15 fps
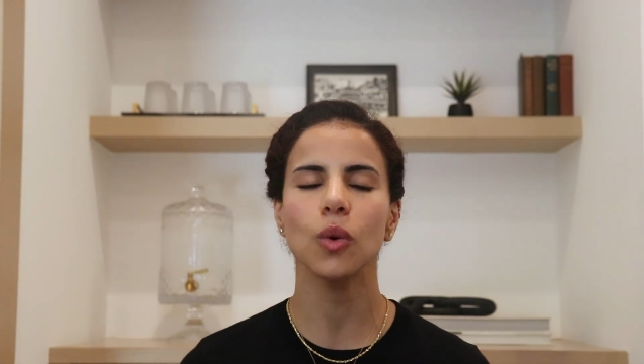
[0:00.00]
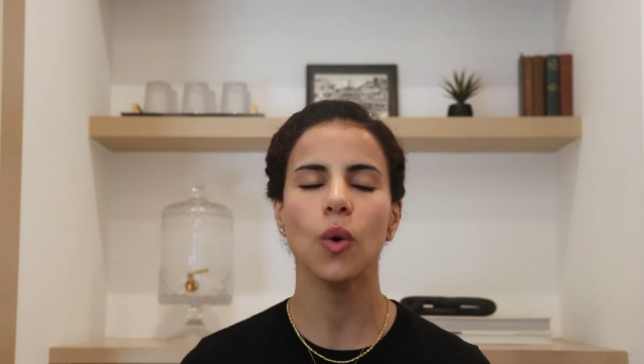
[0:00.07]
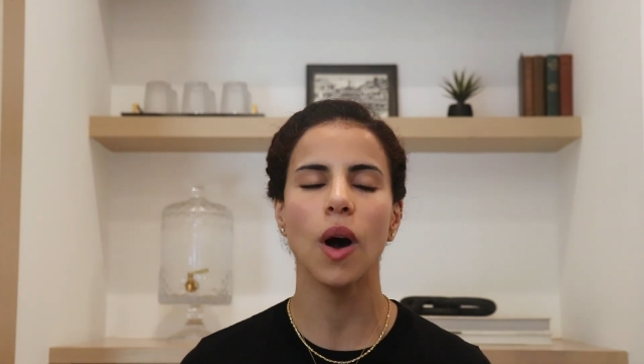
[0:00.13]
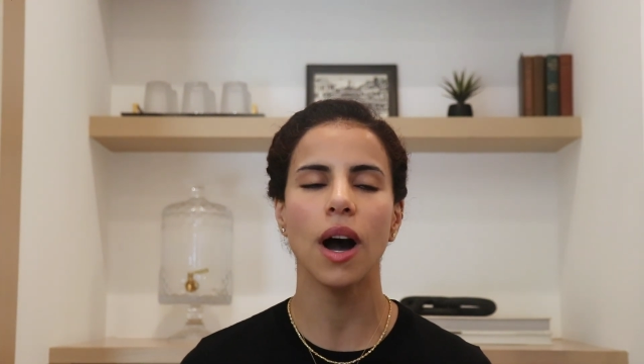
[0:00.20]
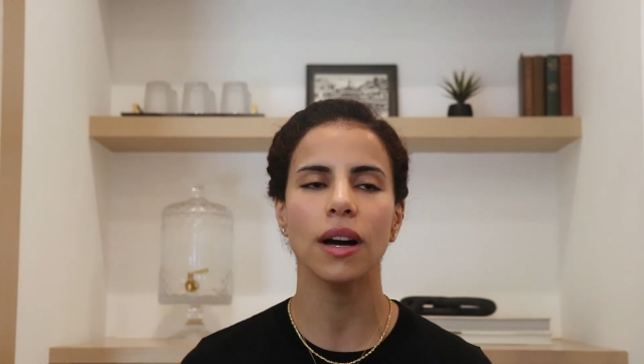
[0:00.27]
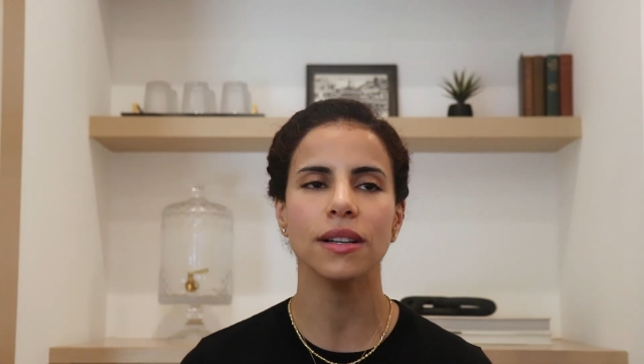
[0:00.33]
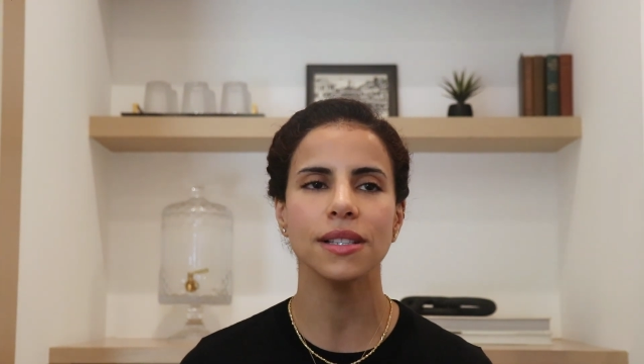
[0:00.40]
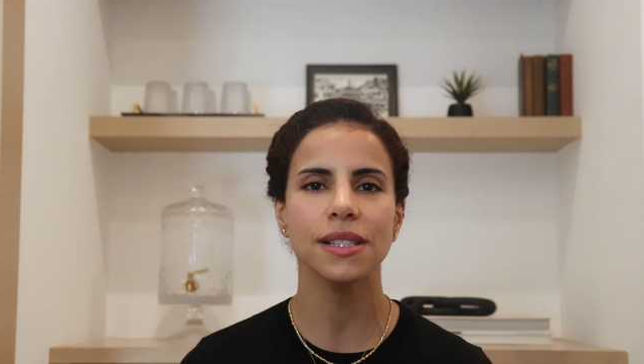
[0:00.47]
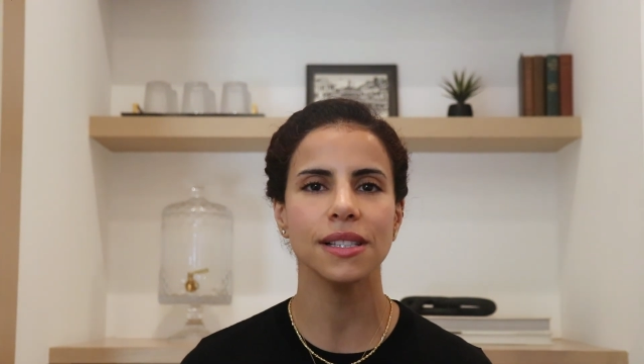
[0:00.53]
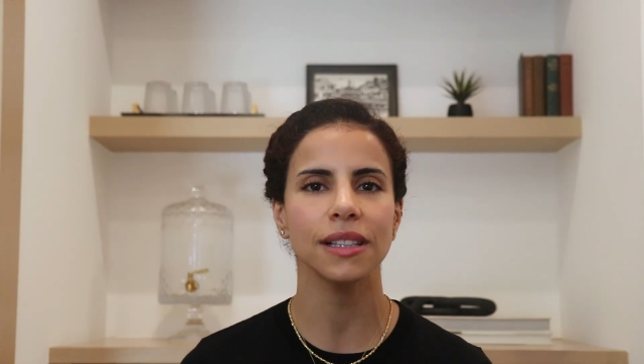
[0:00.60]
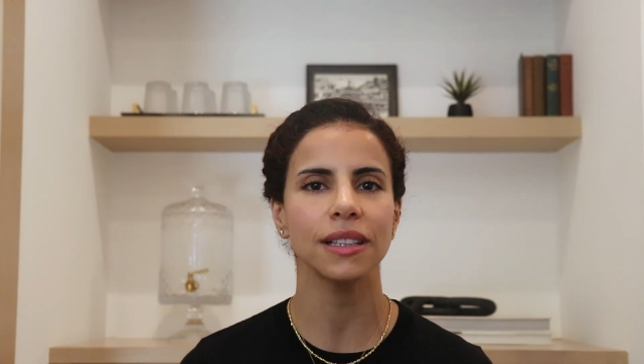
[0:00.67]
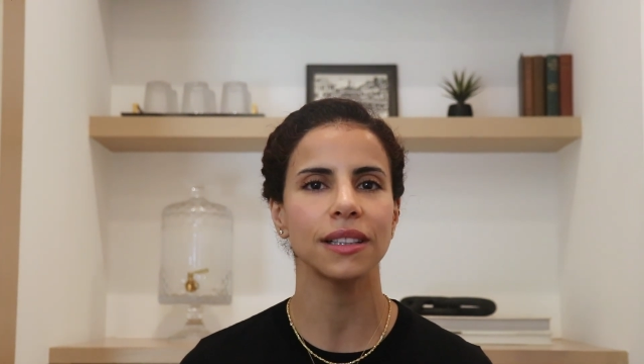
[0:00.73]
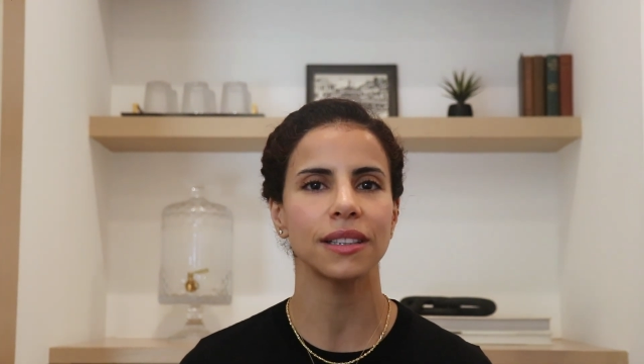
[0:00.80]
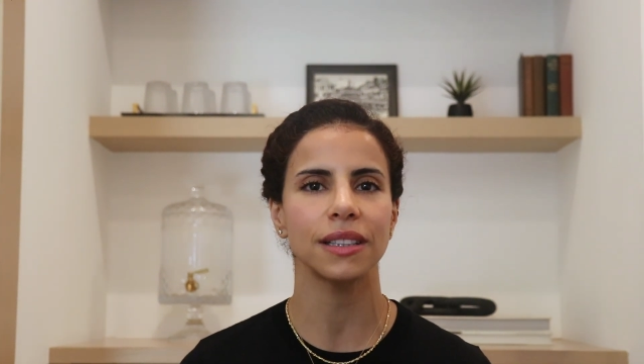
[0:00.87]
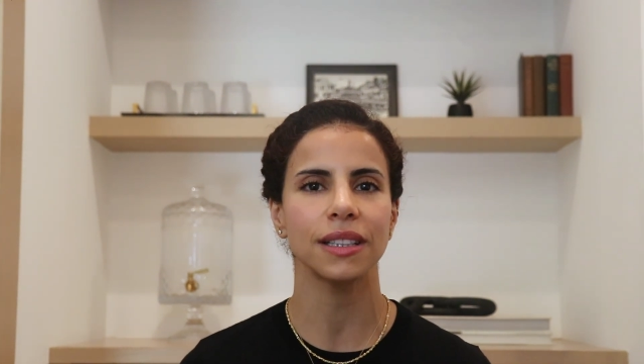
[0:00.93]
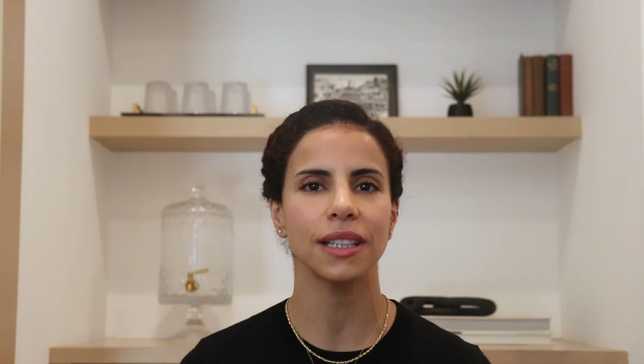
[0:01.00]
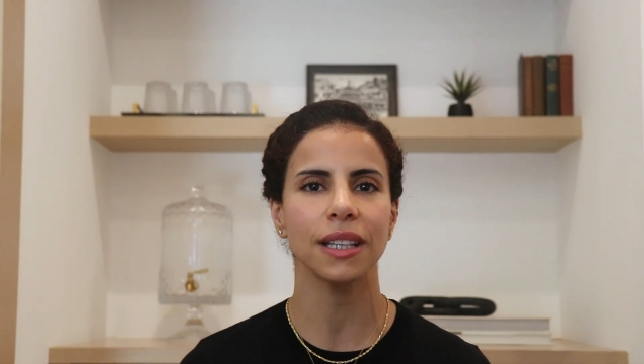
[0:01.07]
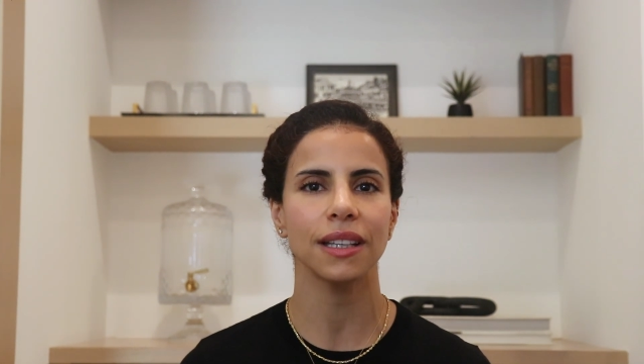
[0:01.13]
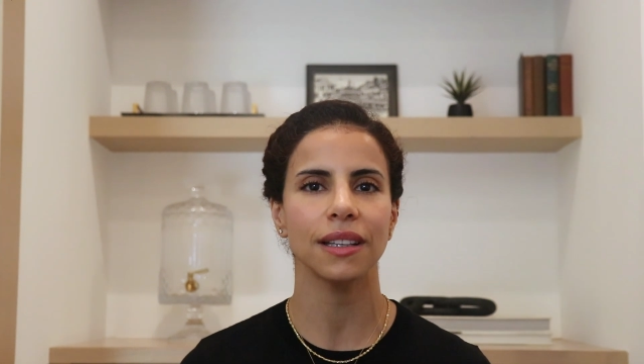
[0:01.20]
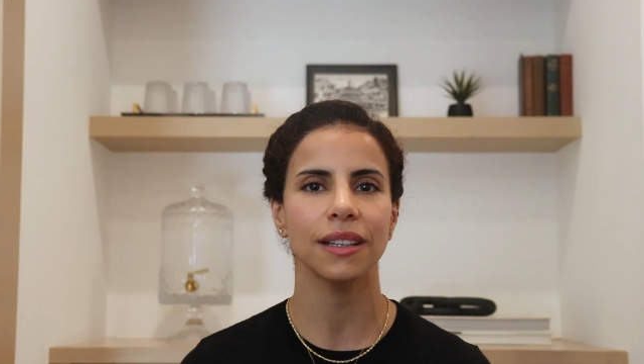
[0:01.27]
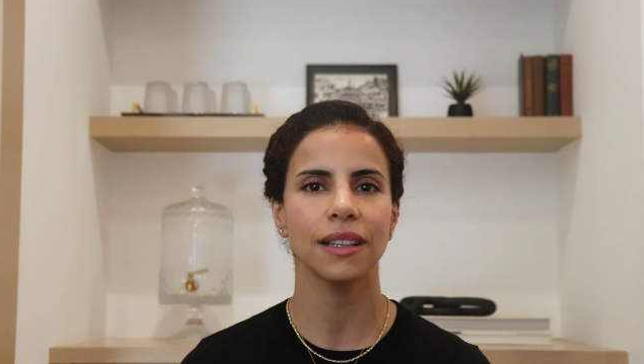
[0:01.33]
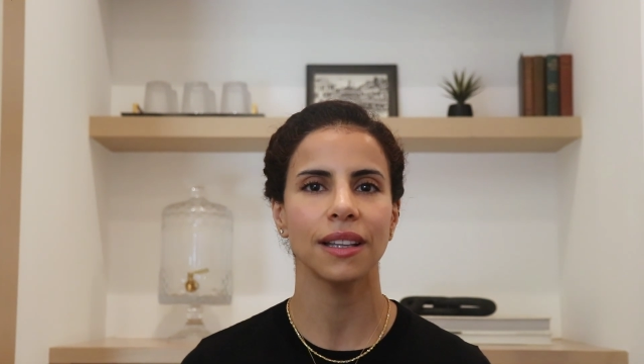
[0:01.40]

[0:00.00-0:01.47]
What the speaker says: who are still learning.